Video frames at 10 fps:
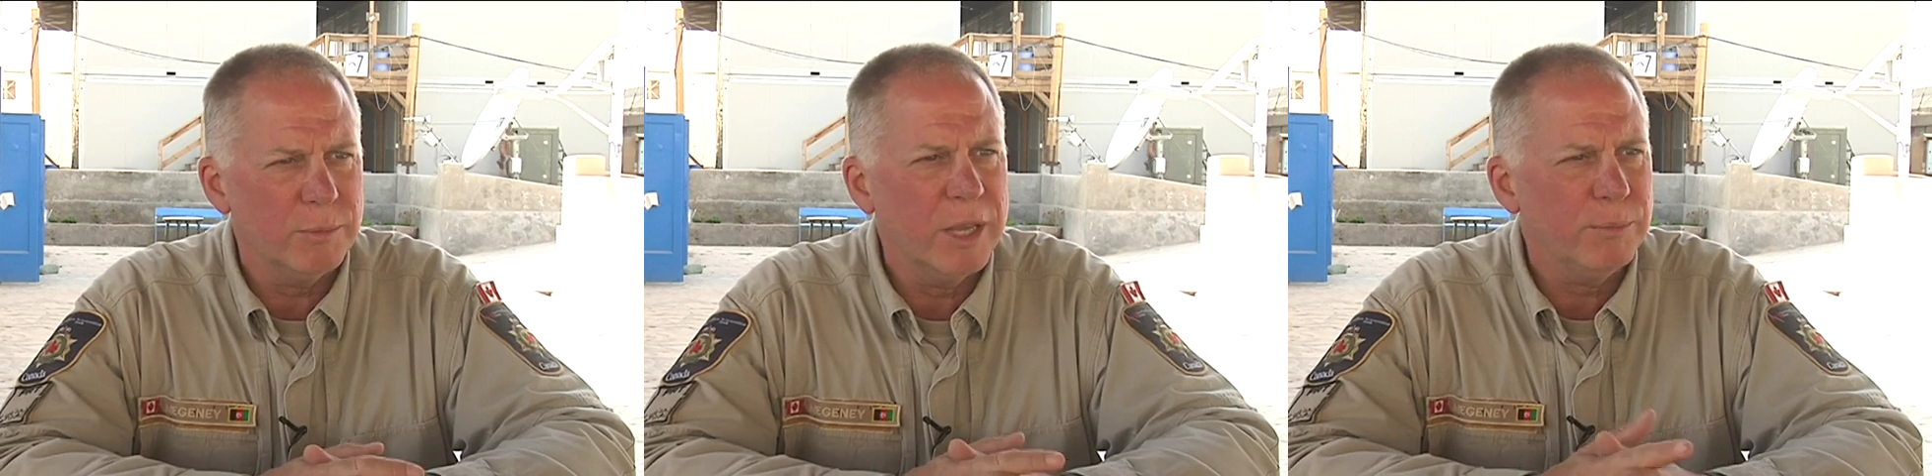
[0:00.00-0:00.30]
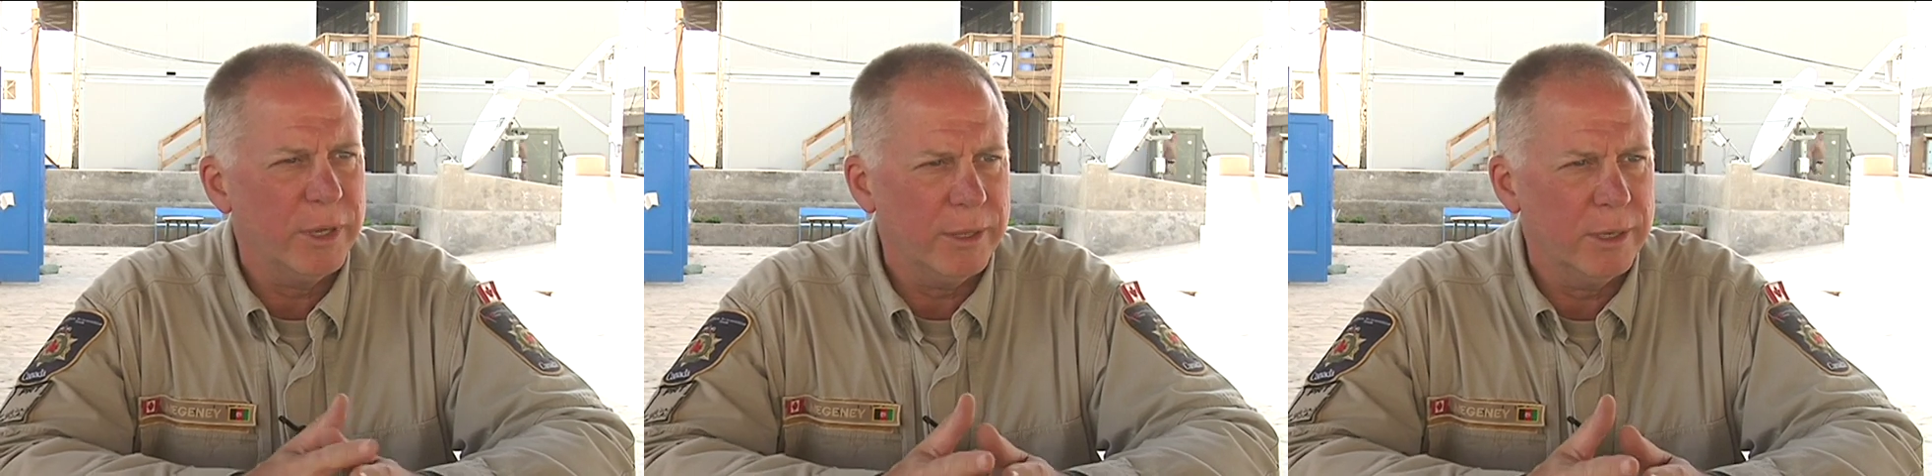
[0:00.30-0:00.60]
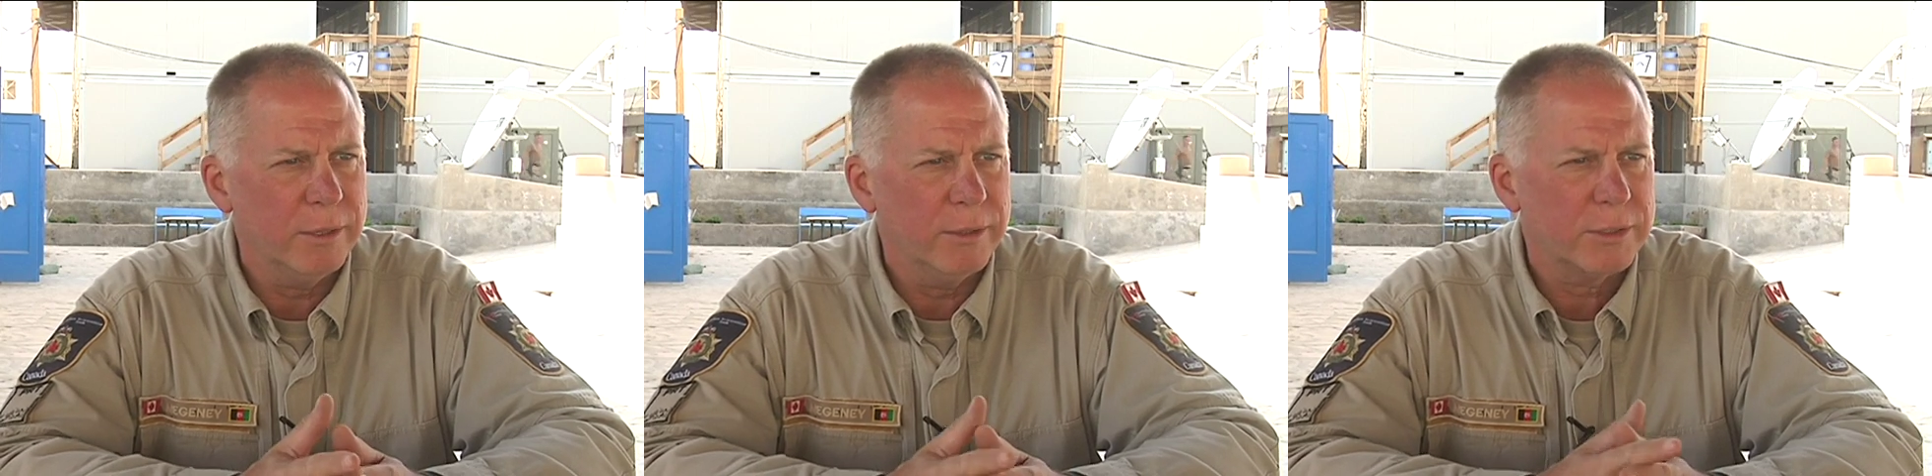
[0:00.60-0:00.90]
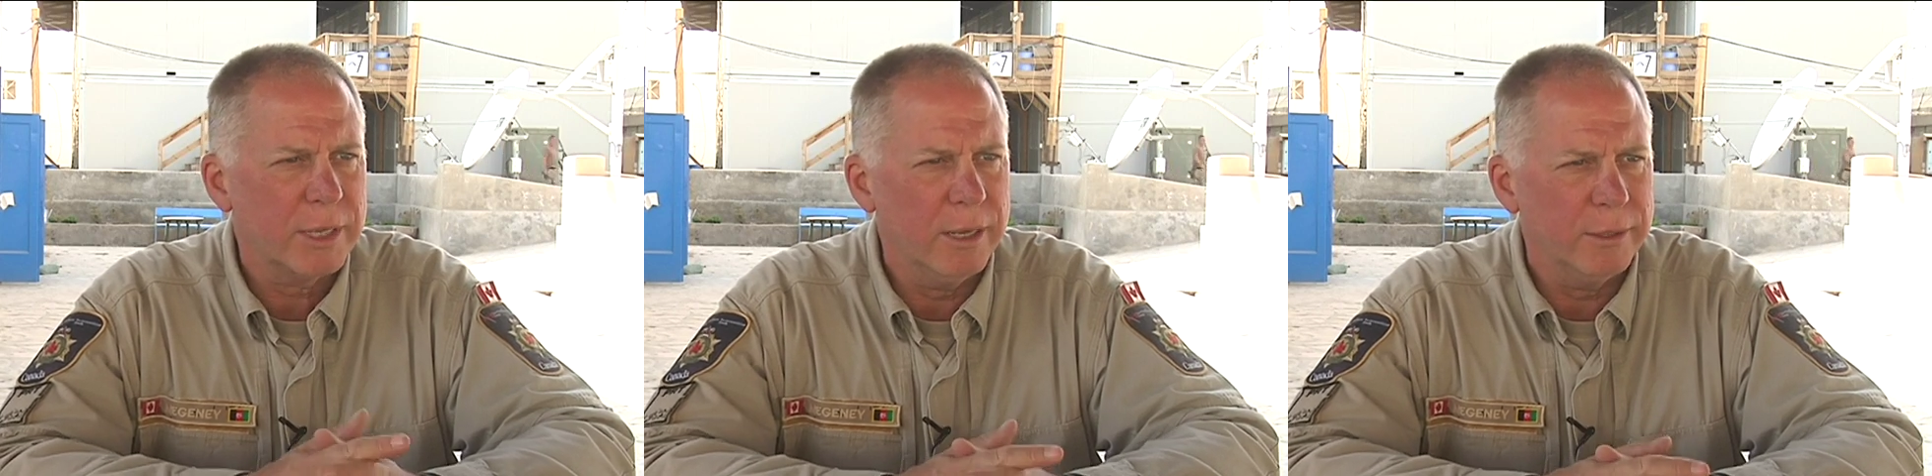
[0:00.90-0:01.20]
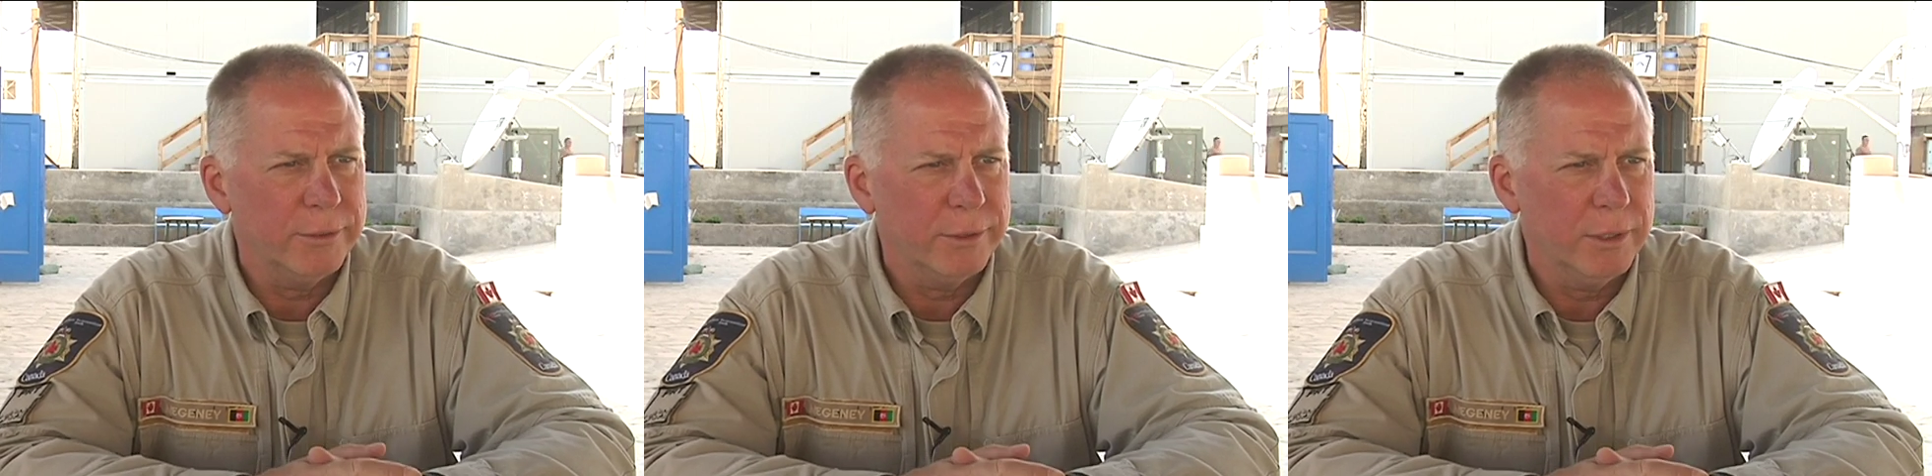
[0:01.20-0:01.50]
met by the end of this
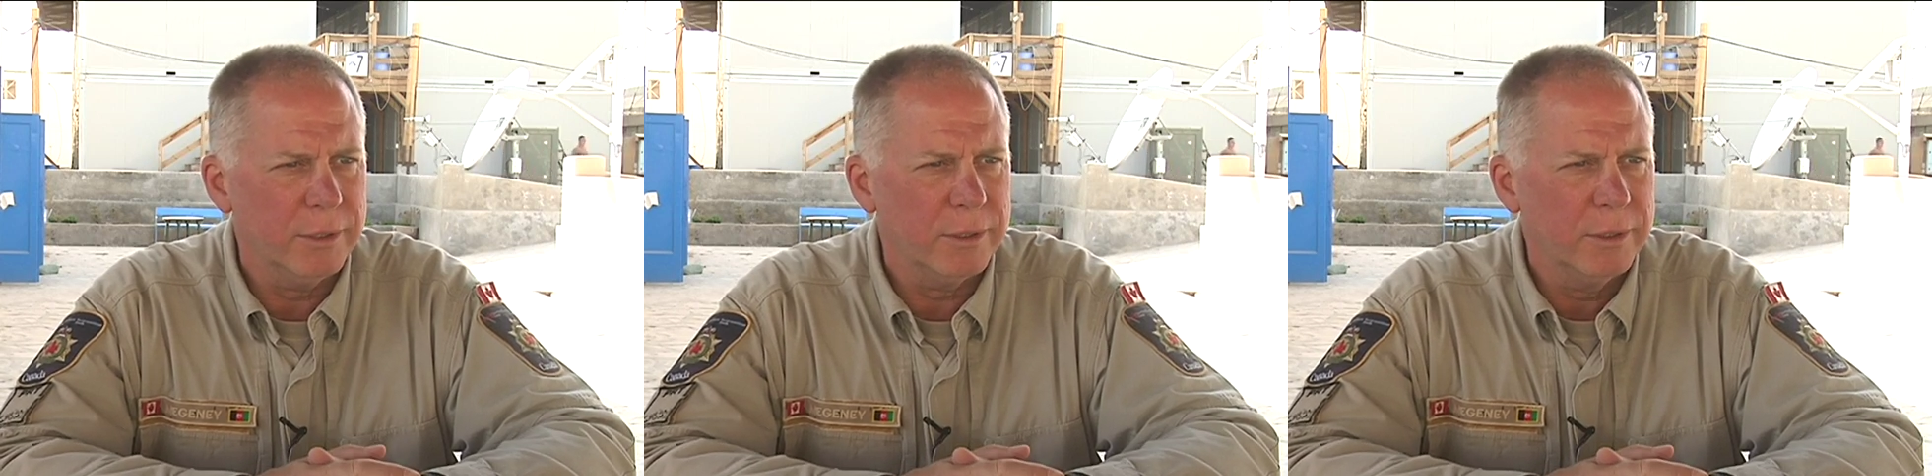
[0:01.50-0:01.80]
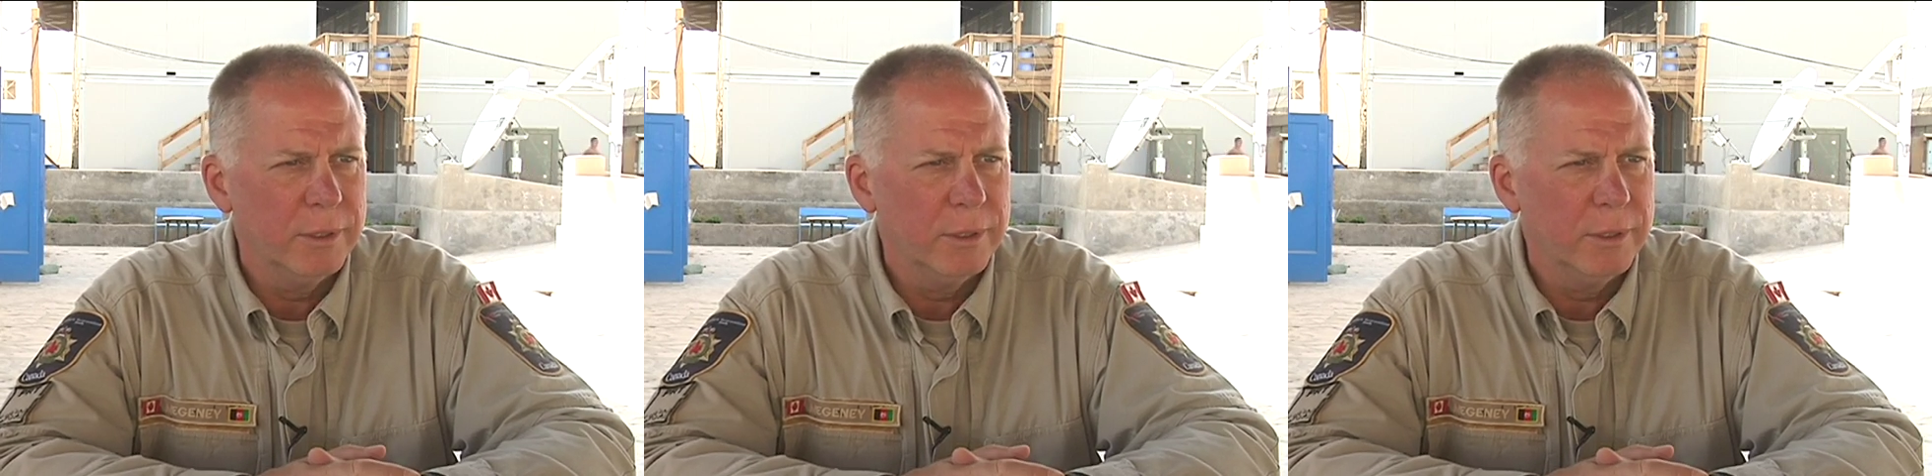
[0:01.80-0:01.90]
calendar year.